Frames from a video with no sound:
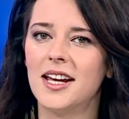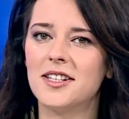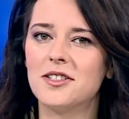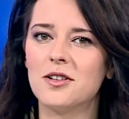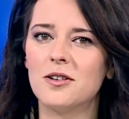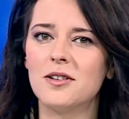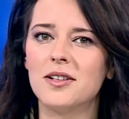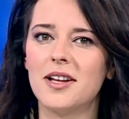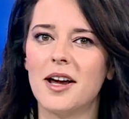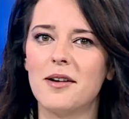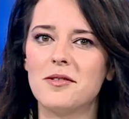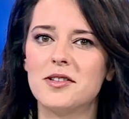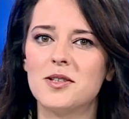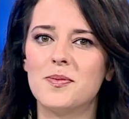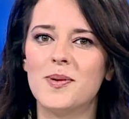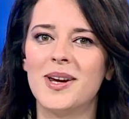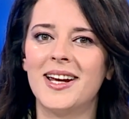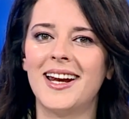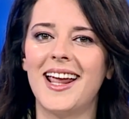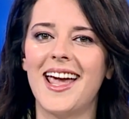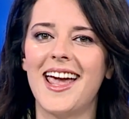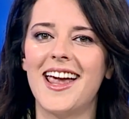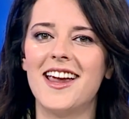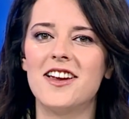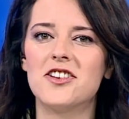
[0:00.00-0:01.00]
It turned out to
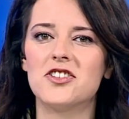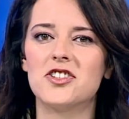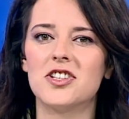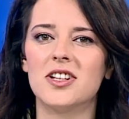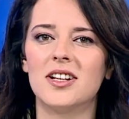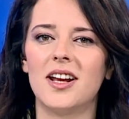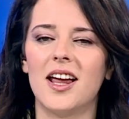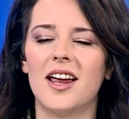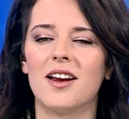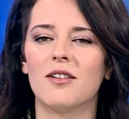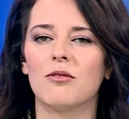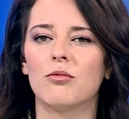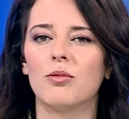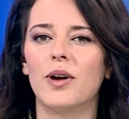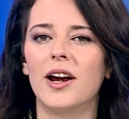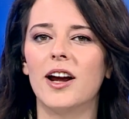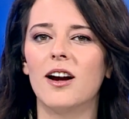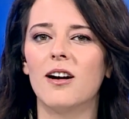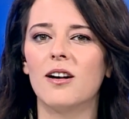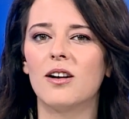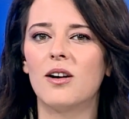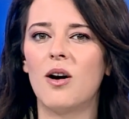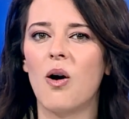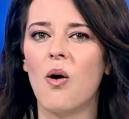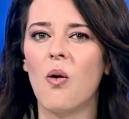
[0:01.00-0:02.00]
be an ancient and
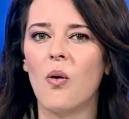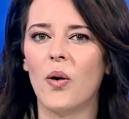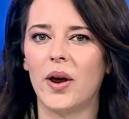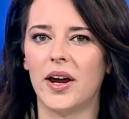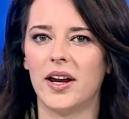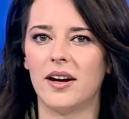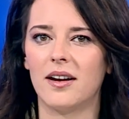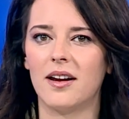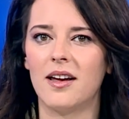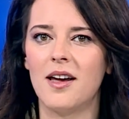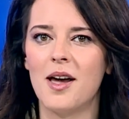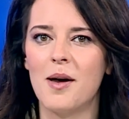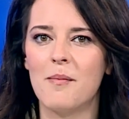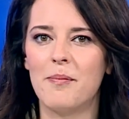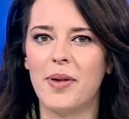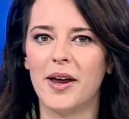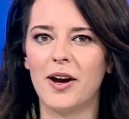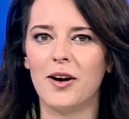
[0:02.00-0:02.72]
rare coin